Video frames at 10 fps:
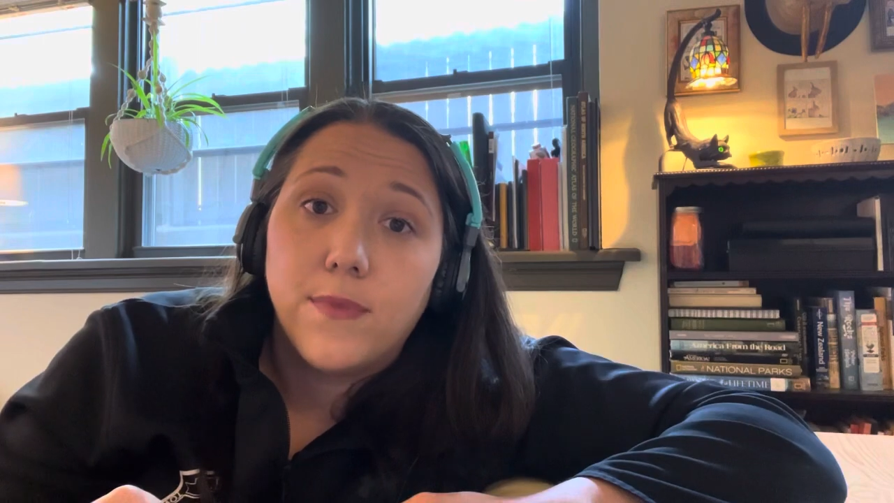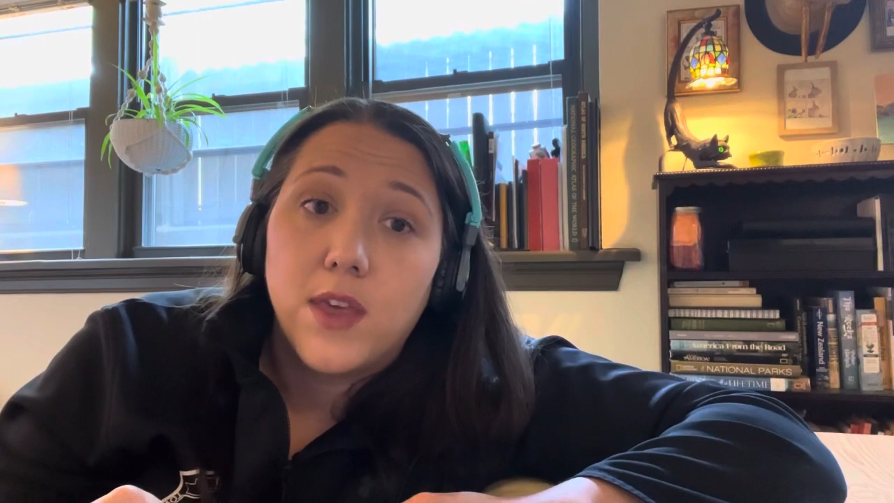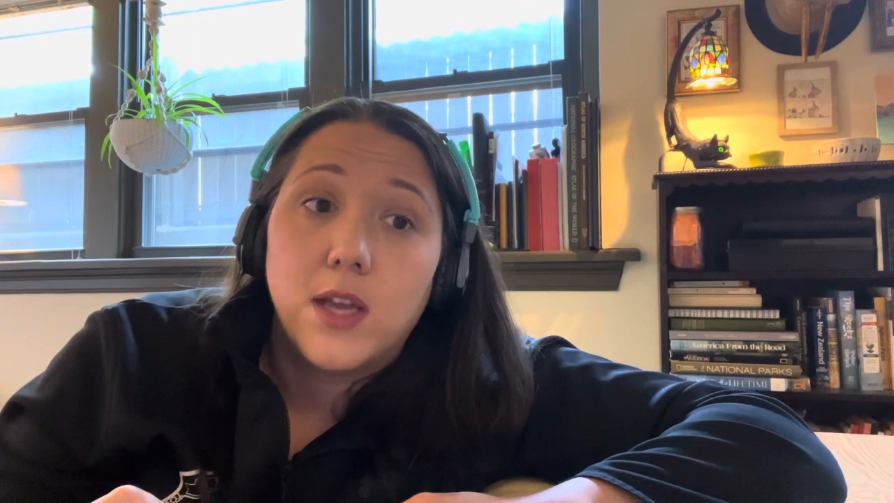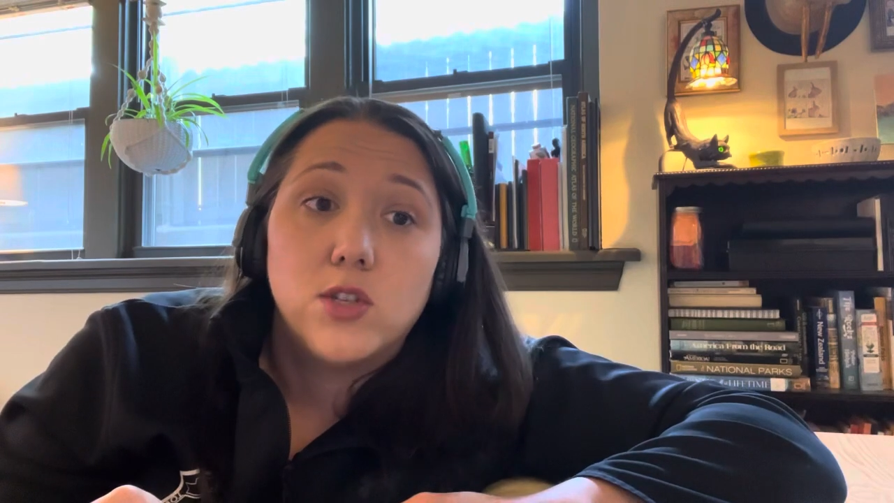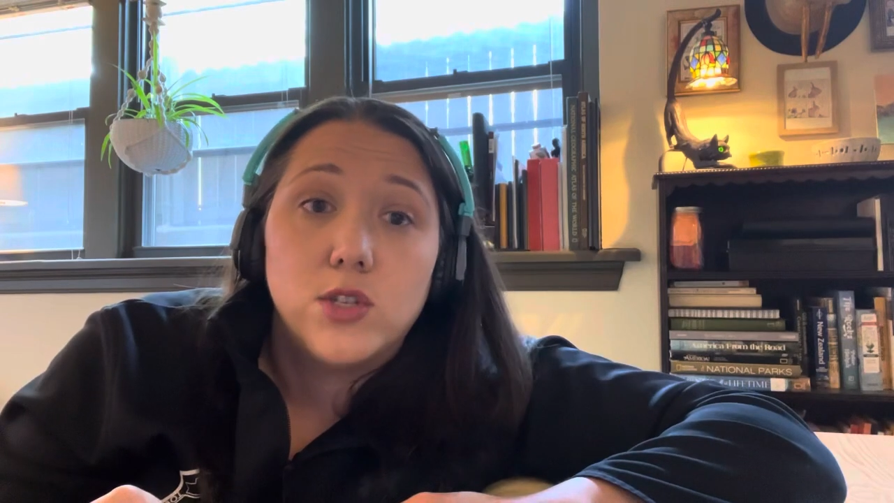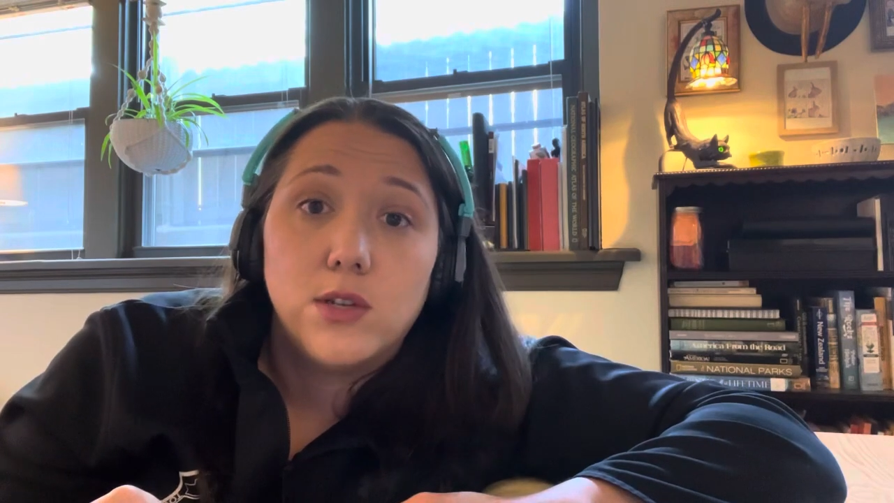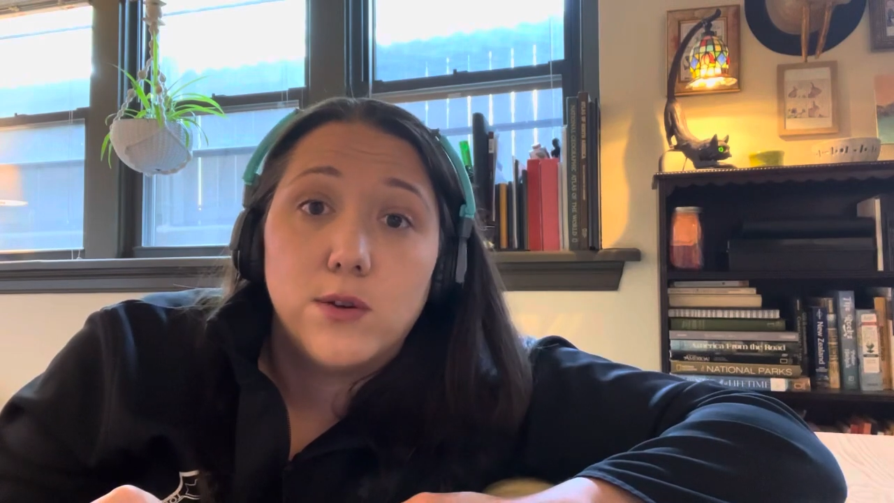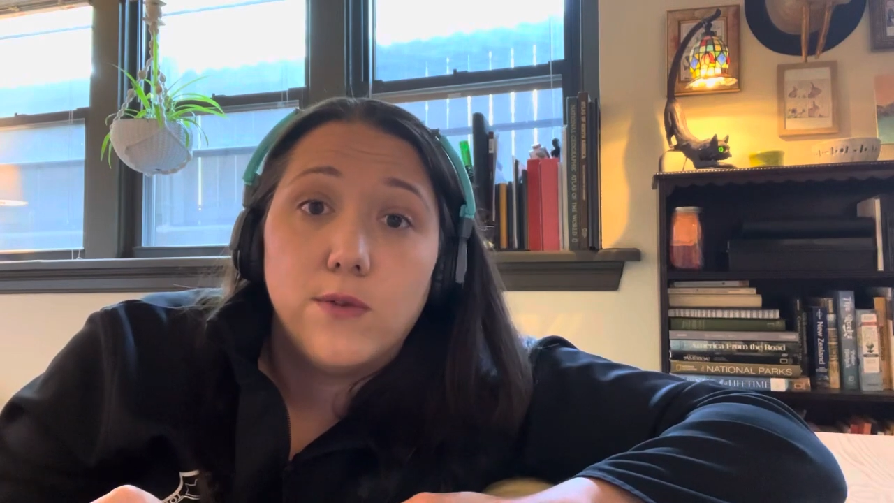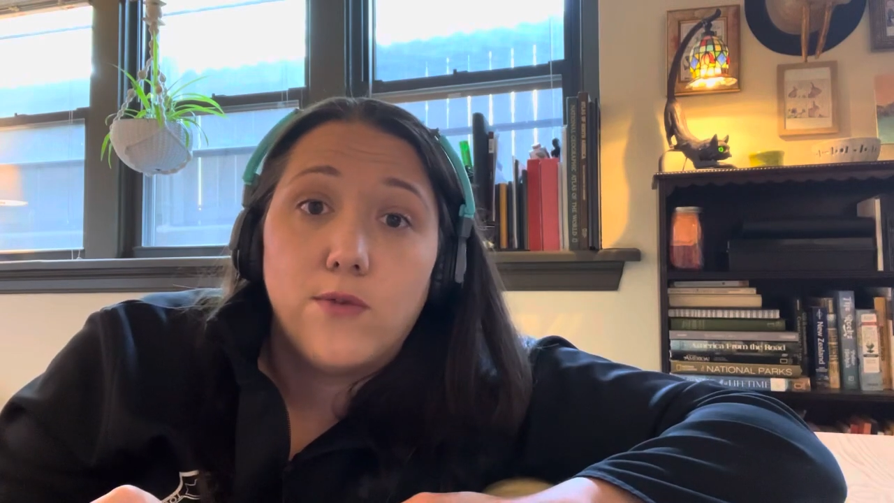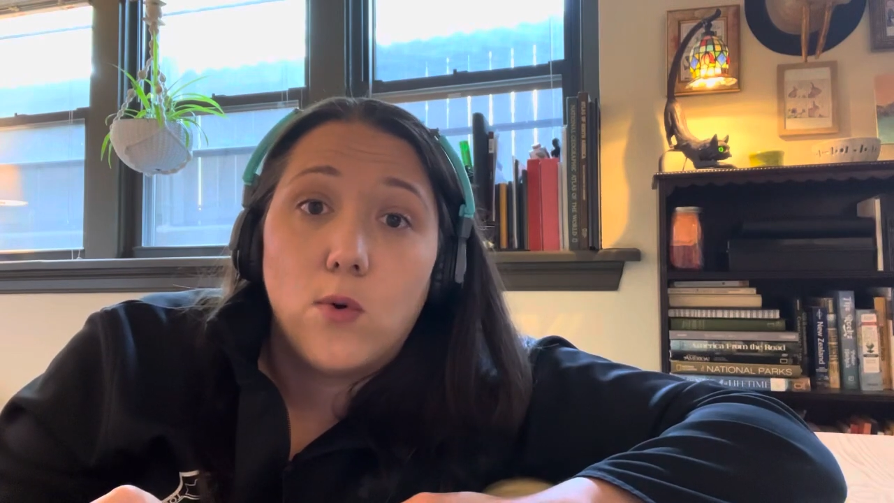things to
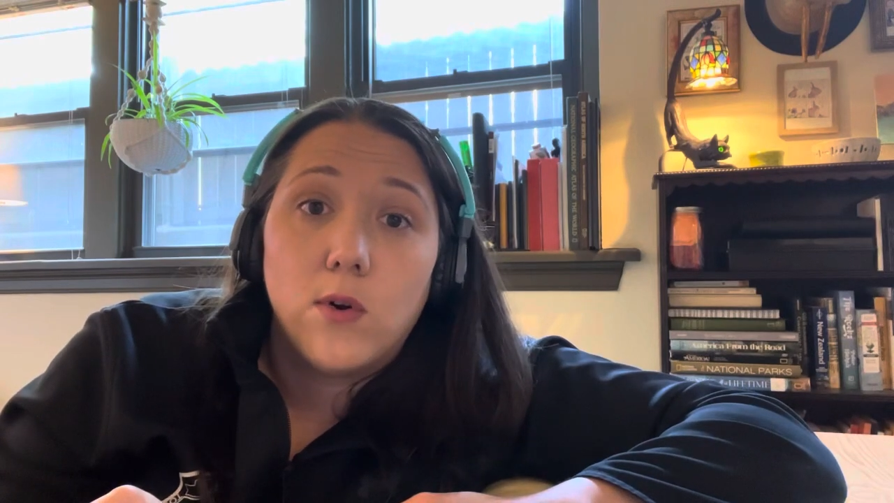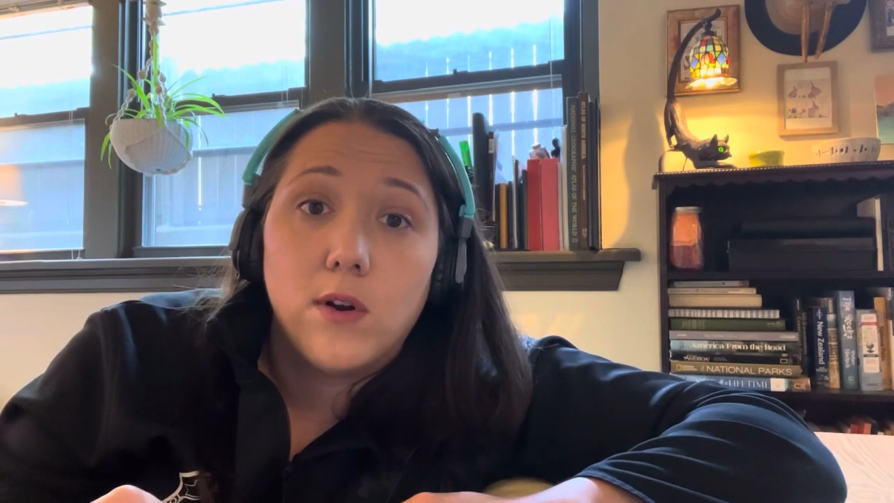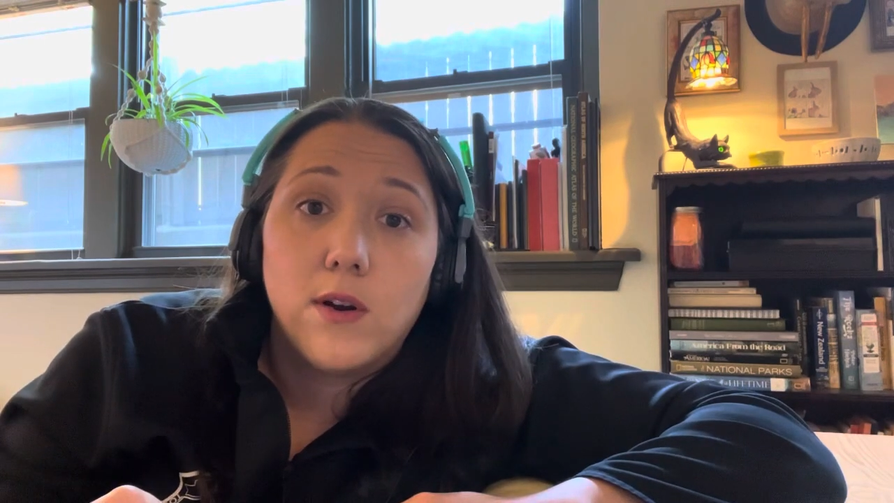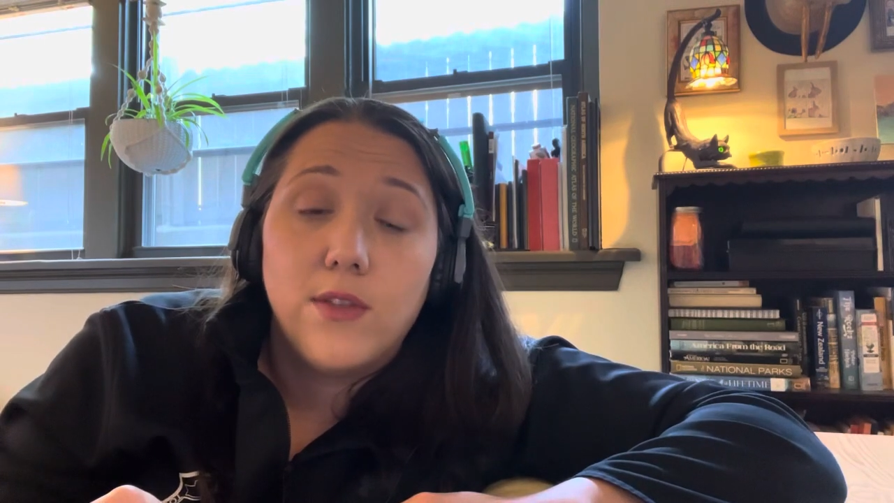do for